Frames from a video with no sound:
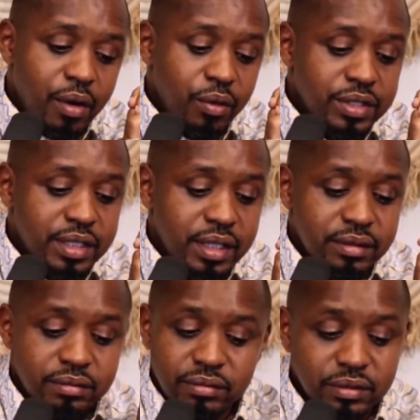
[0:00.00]
I was
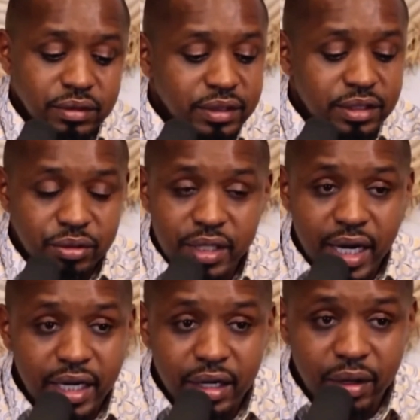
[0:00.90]
in
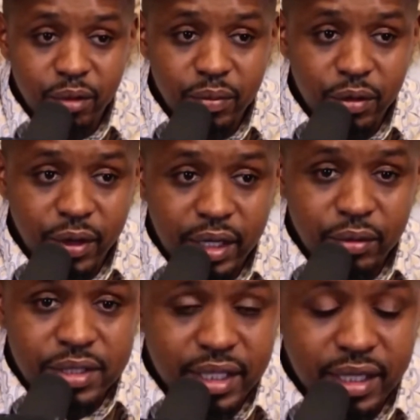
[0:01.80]
Uganda when Bobi
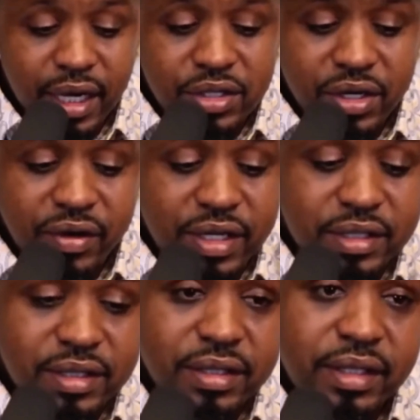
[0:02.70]
Wine was under house
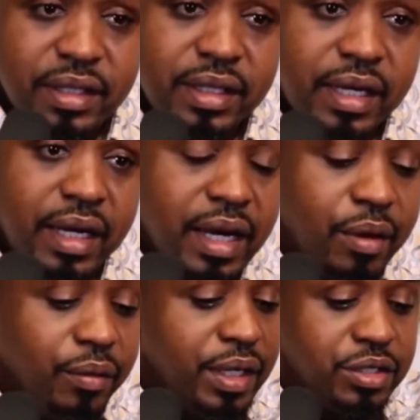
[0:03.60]
arrest.
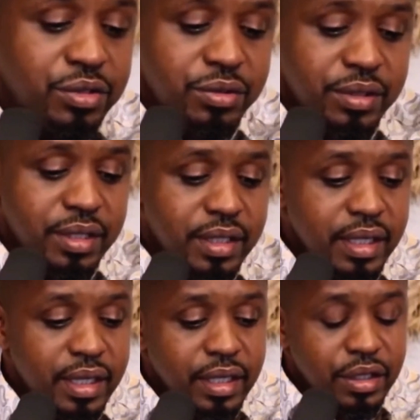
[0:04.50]
I went to
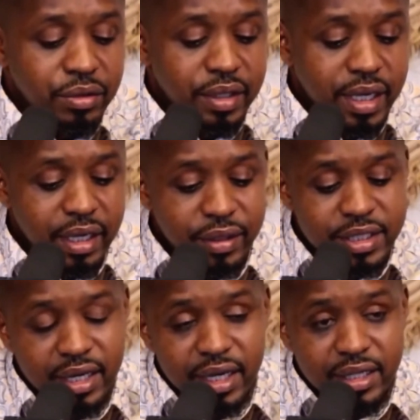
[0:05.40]
Uganda when
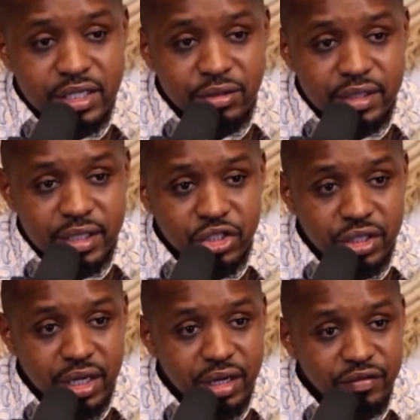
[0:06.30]
Stella Nyanzi was in
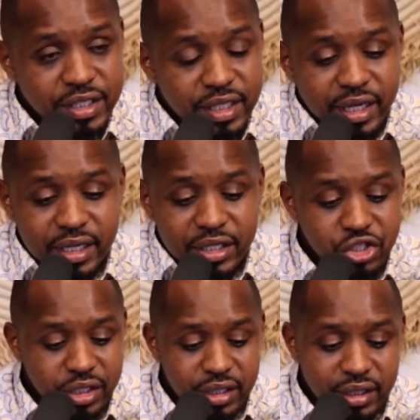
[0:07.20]
jail, visited her in
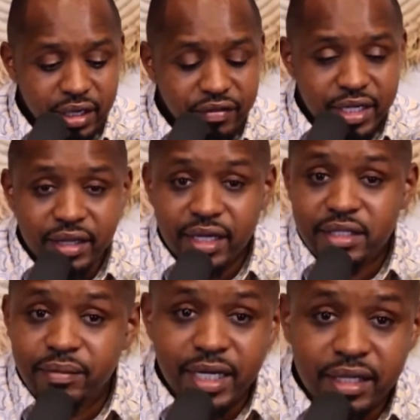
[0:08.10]
jail. I've done
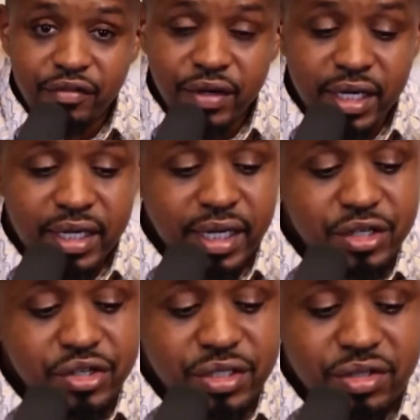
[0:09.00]
that in many other African
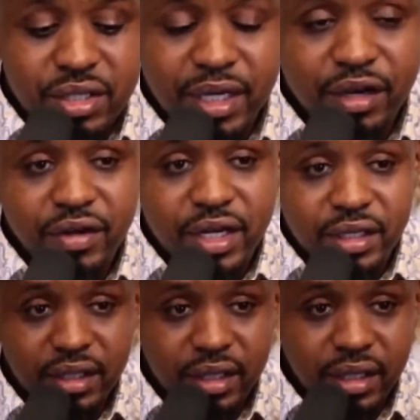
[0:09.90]
countries because I'm an
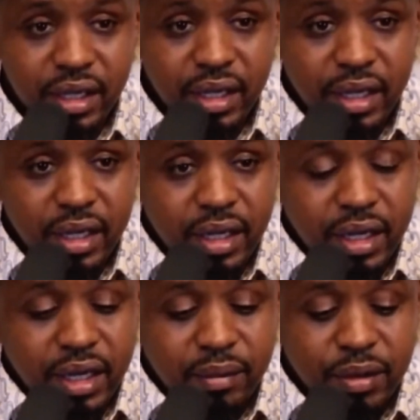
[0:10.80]
African.
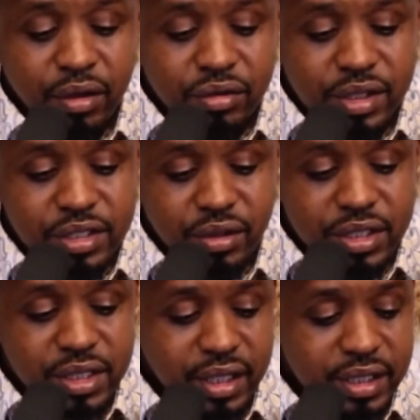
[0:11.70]
And I belong to this
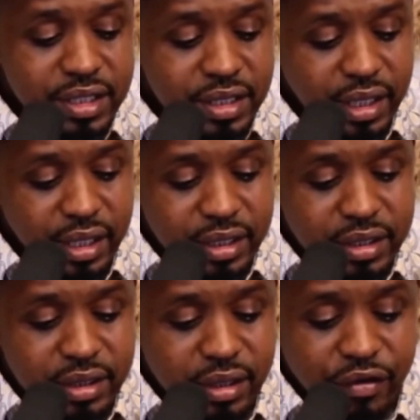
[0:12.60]
continent,
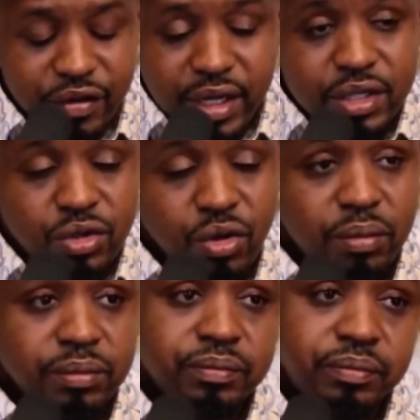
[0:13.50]
and Africa is
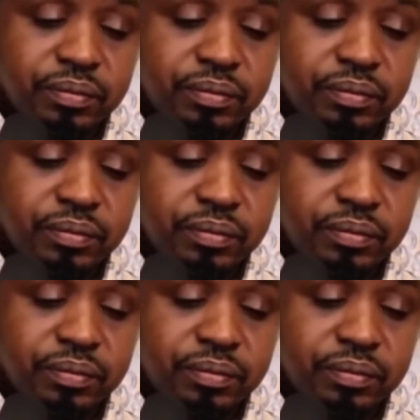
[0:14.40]
home.